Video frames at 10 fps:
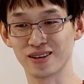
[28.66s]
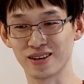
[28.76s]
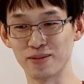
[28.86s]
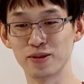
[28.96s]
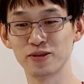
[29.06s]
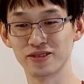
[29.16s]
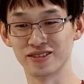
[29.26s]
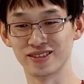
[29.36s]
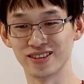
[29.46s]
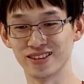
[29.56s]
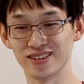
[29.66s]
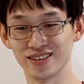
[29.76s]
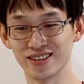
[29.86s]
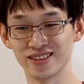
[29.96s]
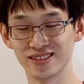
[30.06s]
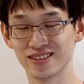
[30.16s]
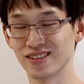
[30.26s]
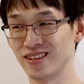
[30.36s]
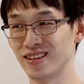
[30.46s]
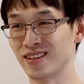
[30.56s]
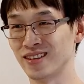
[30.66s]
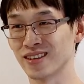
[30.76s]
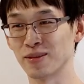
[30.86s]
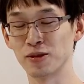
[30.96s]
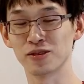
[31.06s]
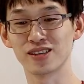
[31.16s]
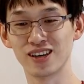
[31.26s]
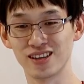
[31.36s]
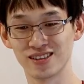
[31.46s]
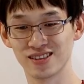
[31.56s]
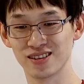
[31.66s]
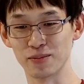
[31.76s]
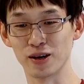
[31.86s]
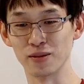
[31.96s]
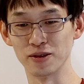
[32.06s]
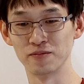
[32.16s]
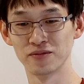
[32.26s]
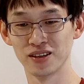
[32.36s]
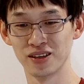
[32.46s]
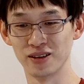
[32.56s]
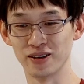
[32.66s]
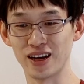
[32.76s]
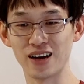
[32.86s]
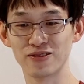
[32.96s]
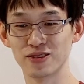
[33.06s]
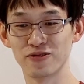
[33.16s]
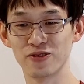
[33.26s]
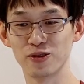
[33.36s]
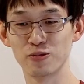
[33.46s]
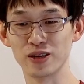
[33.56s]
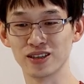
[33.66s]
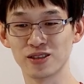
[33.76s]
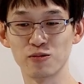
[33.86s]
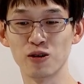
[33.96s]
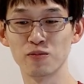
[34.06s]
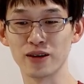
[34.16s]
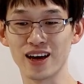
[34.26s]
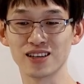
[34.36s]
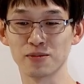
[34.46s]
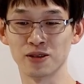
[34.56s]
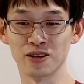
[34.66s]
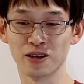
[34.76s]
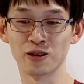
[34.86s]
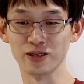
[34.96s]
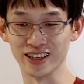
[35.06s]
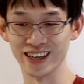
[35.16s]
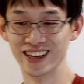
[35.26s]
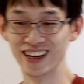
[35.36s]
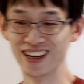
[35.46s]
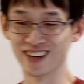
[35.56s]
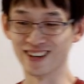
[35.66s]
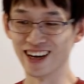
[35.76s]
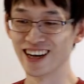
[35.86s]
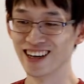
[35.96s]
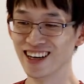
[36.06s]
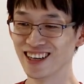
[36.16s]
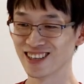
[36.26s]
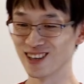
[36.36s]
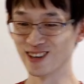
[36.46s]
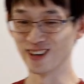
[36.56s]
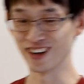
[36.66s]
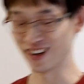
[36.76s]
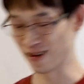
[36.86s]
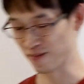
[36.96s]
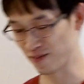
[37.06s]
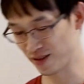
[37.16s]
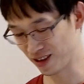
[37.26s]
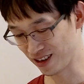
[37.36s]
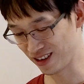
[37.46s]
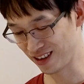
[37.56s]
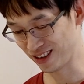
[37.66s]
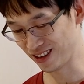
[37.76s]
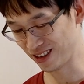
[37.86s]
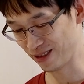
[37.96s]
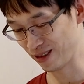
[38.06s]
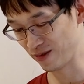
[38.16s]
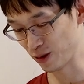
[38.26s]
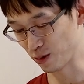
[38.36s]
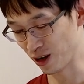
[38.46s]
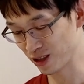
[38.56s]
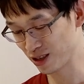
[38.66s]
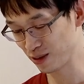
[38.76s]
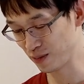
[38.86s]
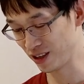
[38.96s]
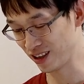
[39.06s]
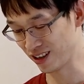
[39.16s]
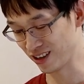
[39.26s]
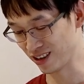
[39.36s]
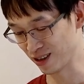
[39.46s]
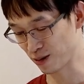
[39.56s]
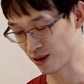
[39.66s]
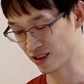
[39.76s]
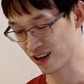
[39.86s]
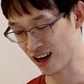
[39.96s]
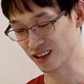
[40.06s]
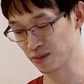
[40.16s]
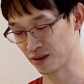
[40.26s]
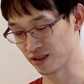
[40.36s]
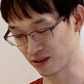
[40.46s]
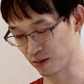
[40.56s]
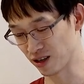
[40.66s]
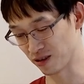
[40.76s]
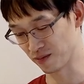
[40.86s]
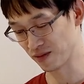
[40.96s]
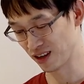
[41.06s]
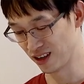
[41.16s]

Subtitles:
computer in computer science department. Okay, after a few weeks, you won't be expert on coding, right? So if you want to be a quantum expert, well,